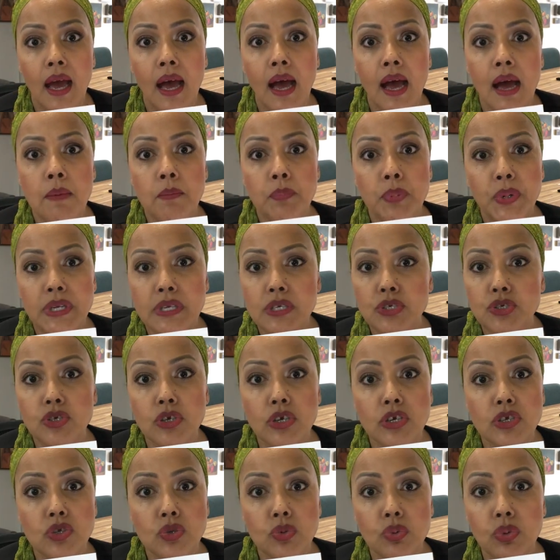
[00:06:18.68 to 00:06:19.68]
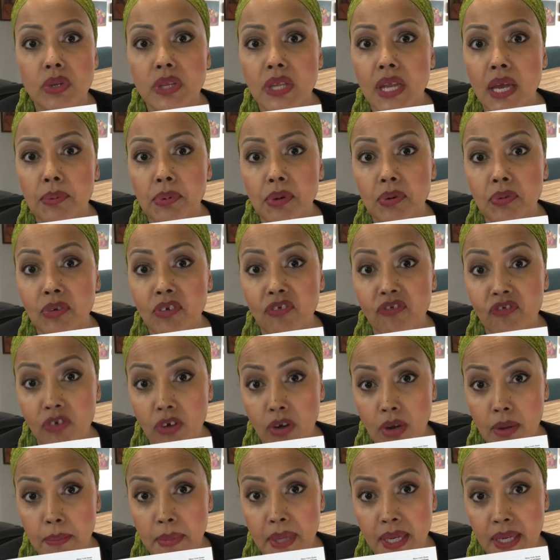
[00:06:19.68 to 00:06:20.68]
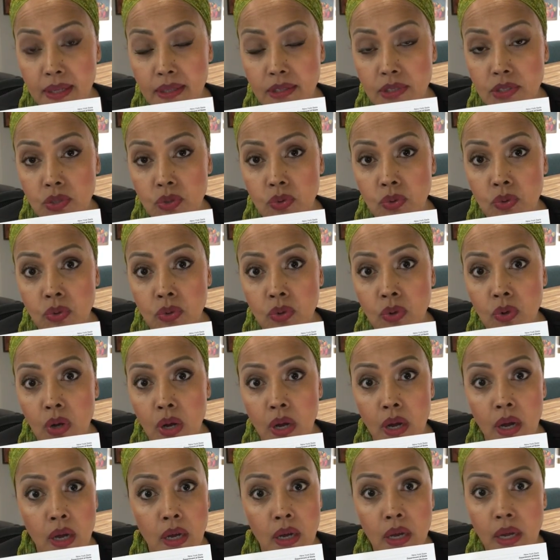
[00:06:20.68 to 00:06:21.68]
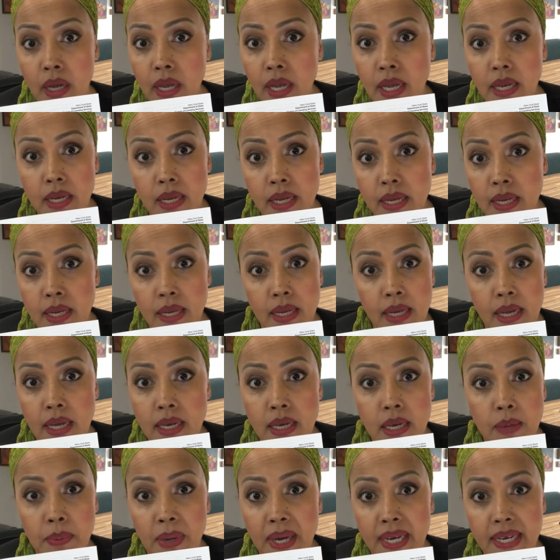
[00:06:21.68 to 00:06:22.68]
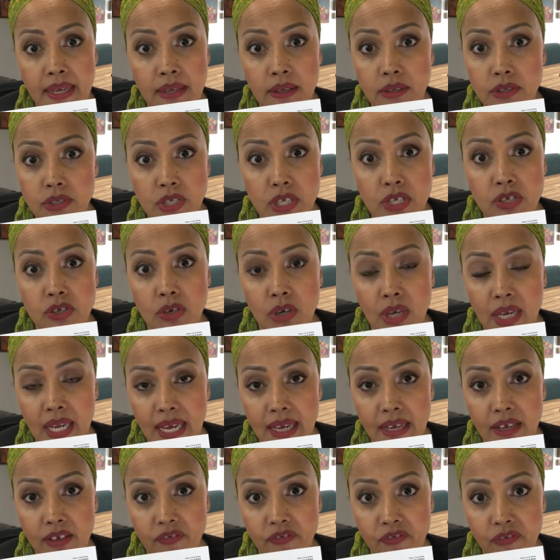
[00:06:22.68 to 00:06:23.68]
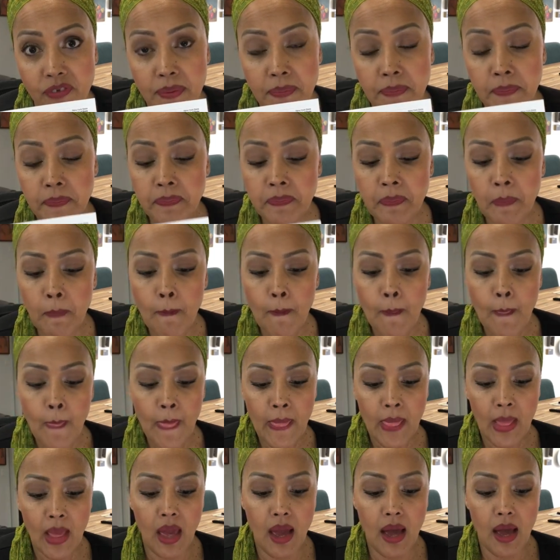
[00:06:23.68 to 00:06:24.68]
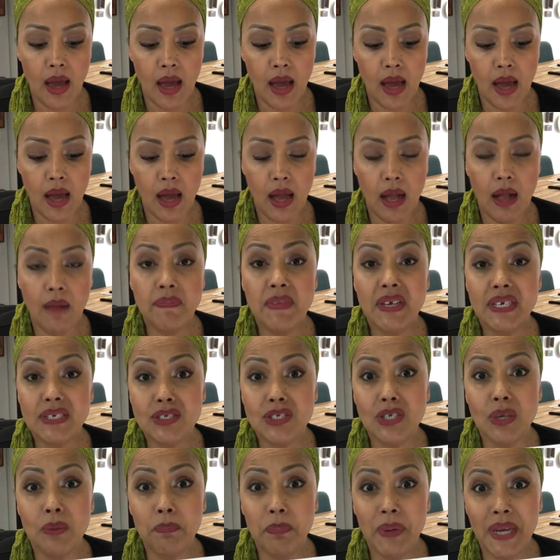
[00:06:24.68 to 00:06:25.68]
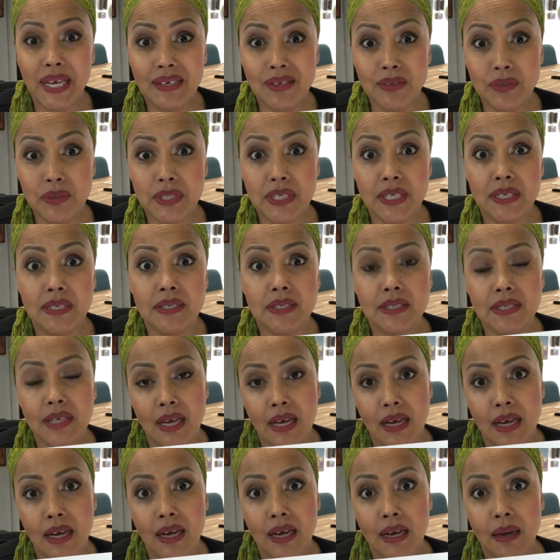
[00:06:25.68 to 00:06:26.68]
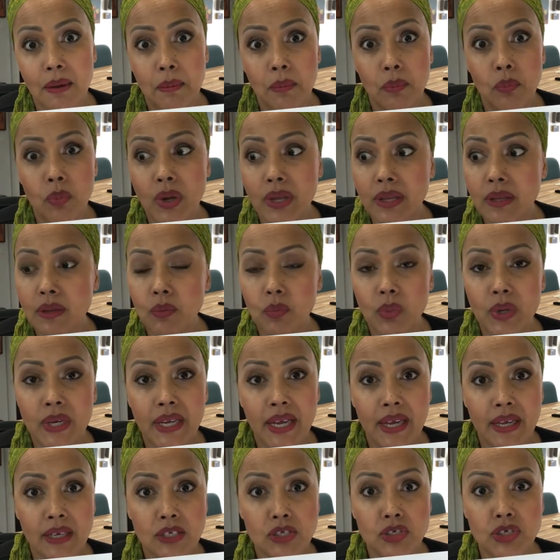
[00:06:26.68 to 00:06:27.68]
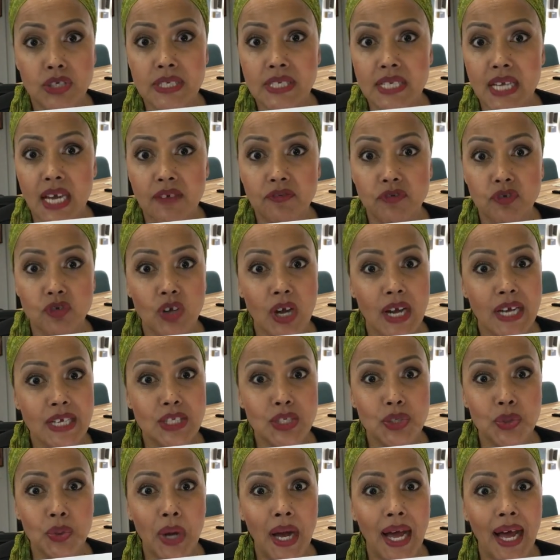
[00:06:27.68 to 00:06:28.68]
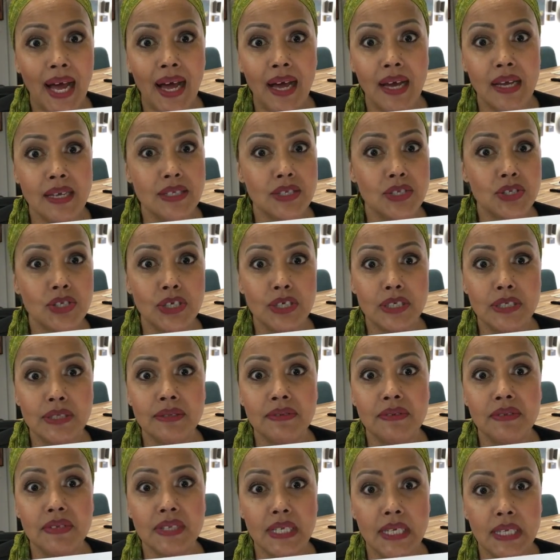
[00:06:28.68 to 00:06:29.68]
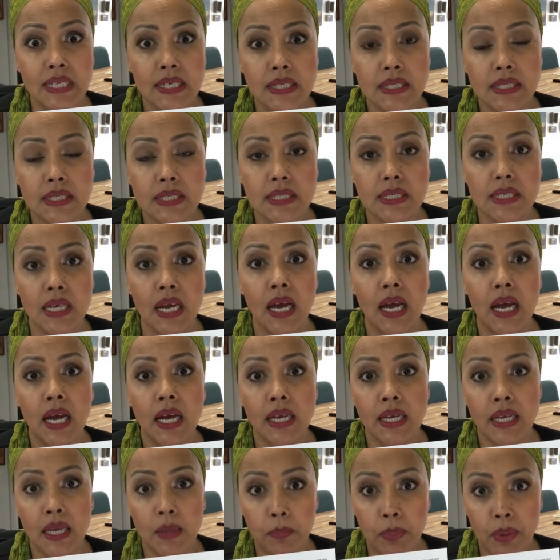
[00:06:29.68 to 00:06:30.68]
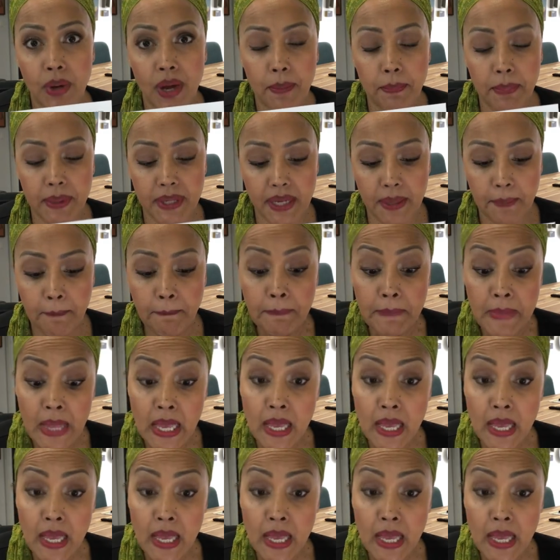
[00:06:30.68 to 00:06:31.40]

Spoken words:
I'm pretty sure you will never refer me to anybody else in your life. And there's some penalties when agents have tried to hide certain things in a property.